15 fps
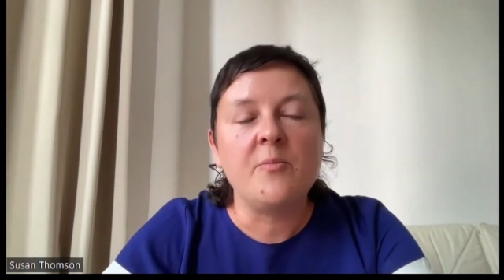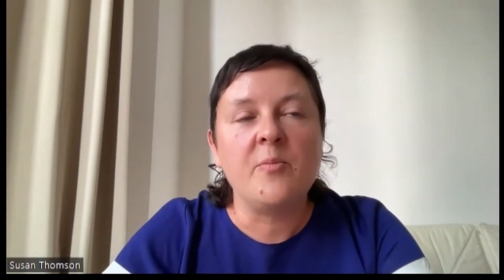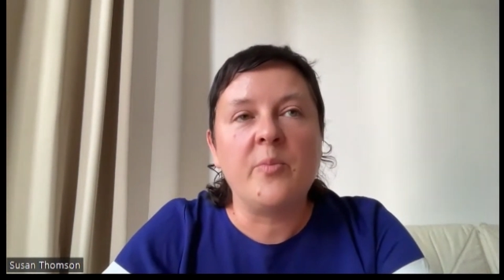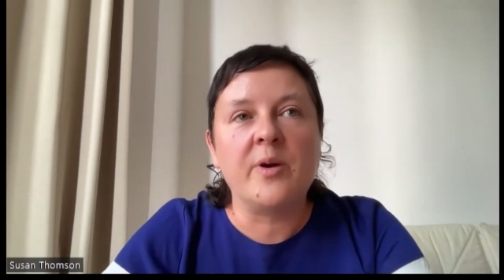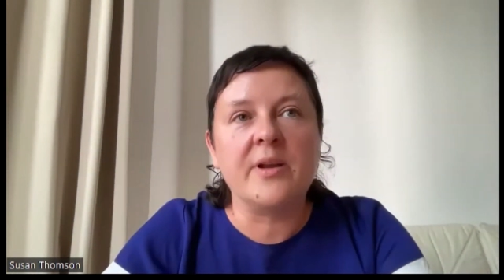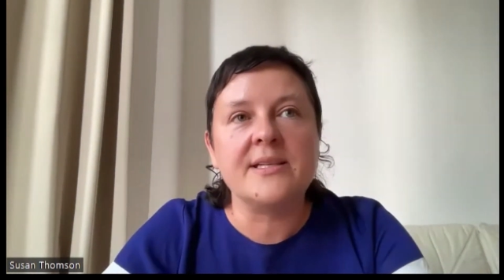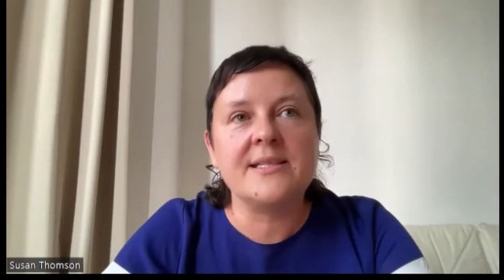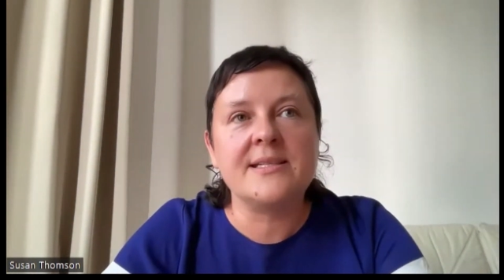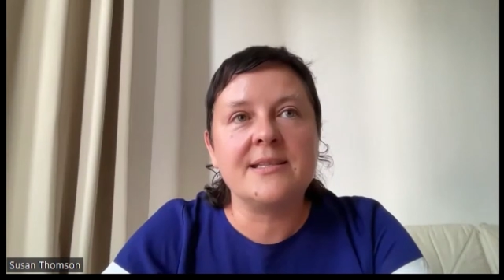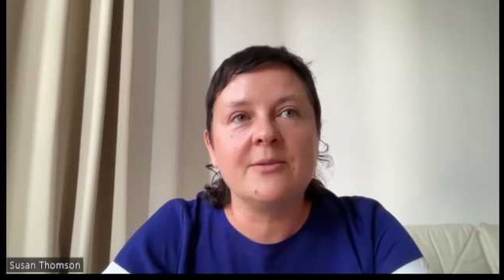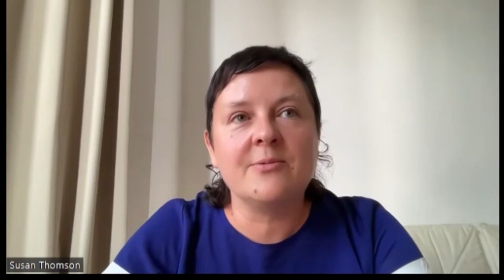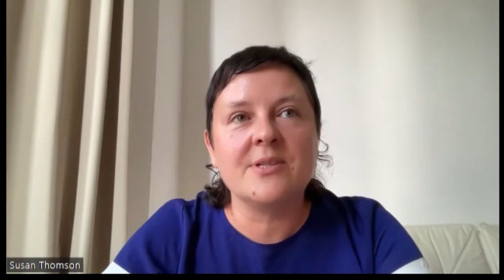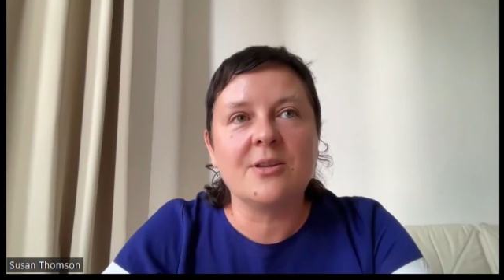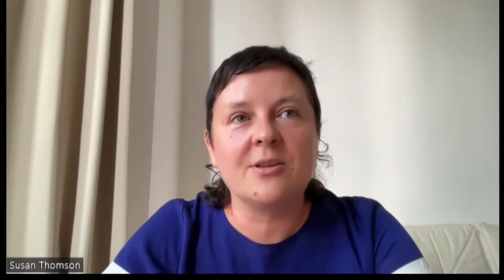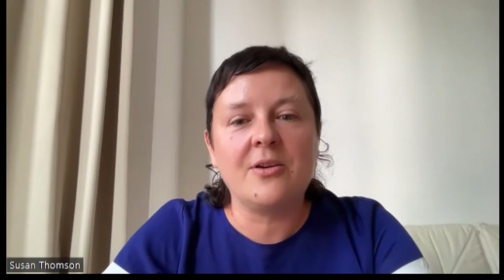But
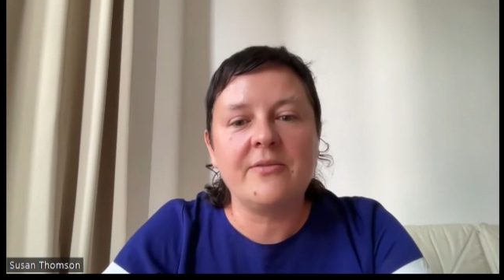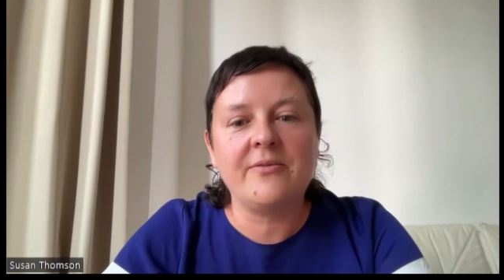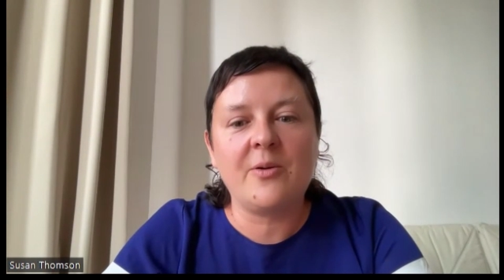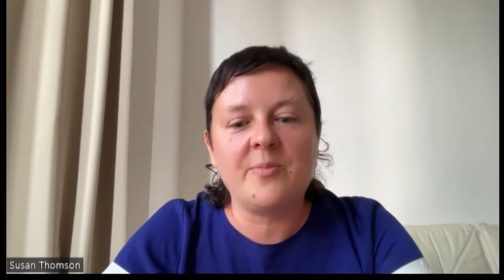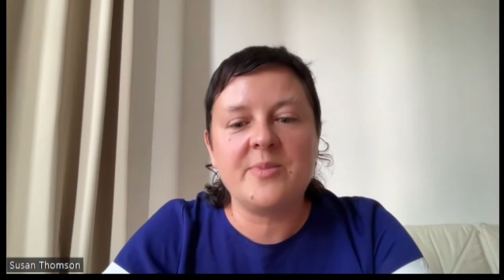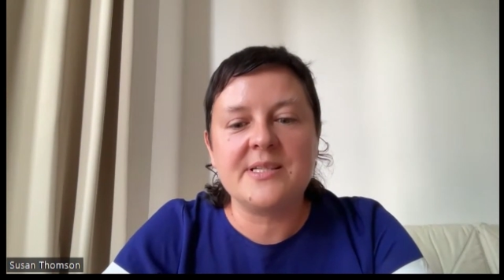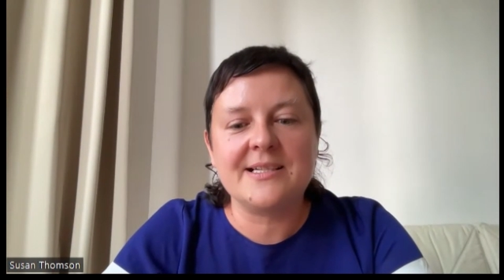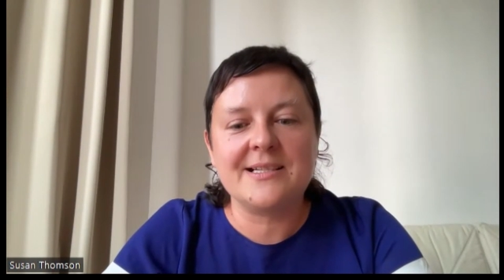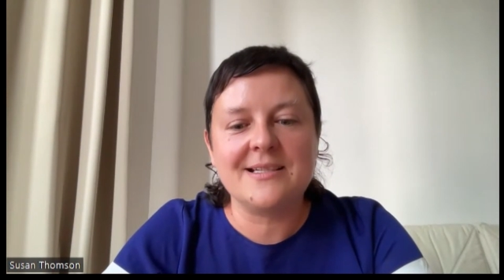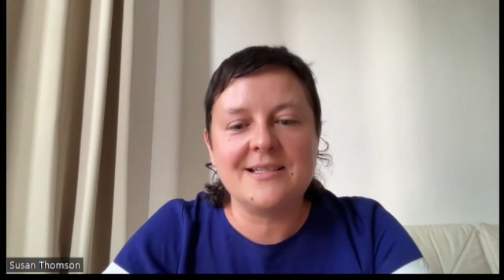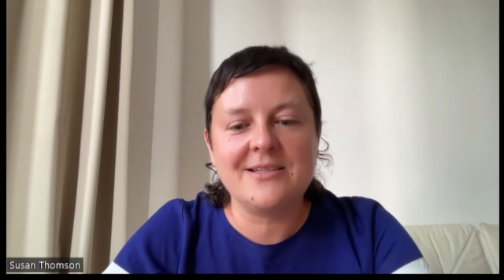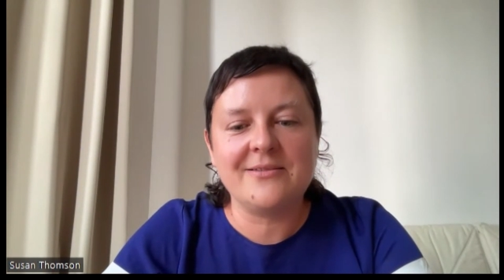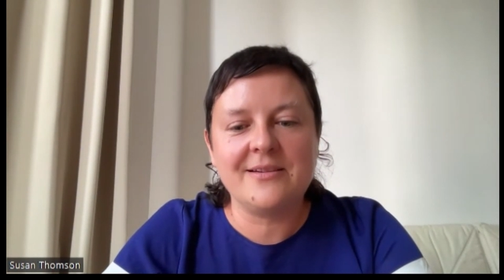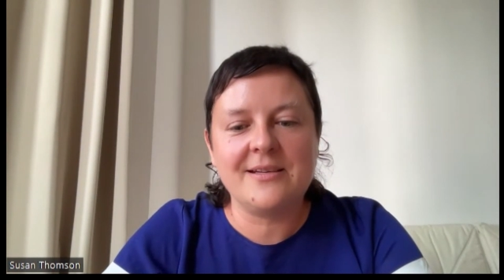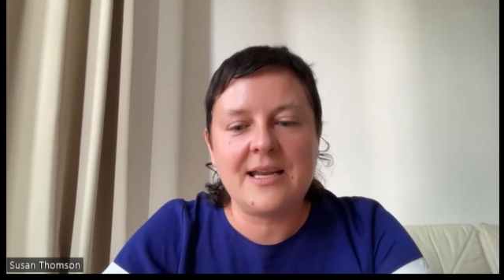there was a lot of opposition
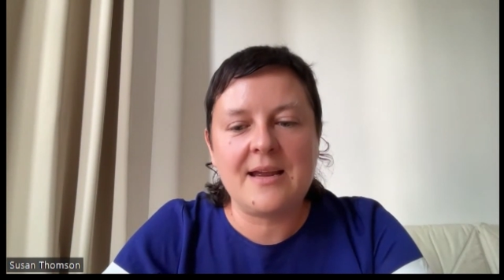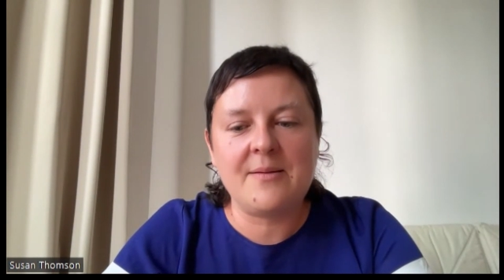to it.